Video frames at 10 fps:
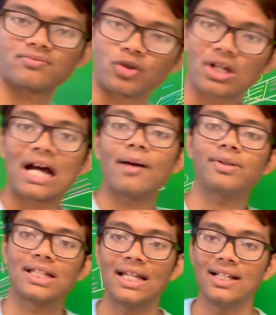is more
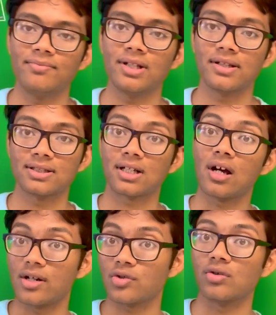complicated because the
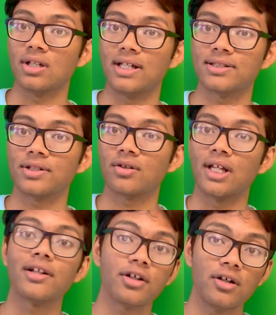contour lines look
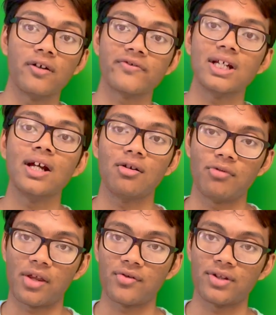like curves,
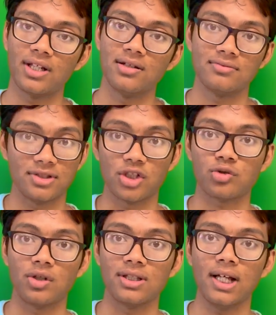rather than just
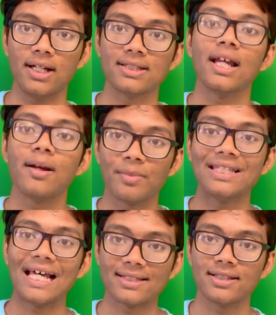straight lines, but
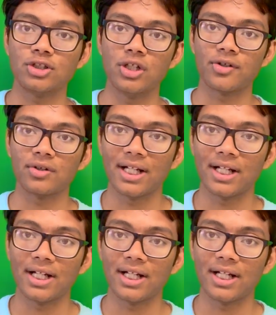that's the general